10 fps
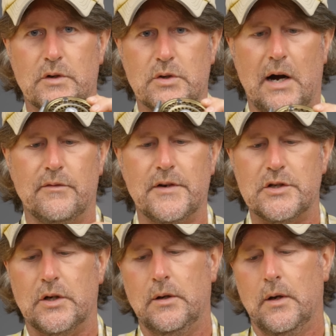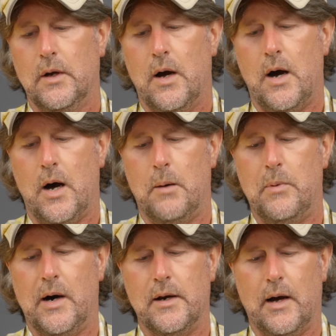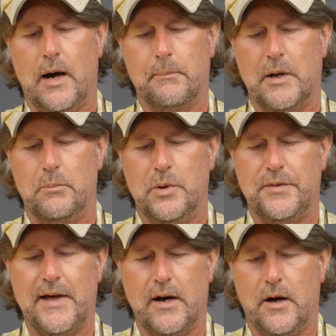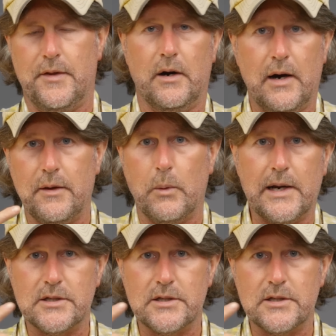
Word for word: for trout fishing, but I'm going to put that on there anyway,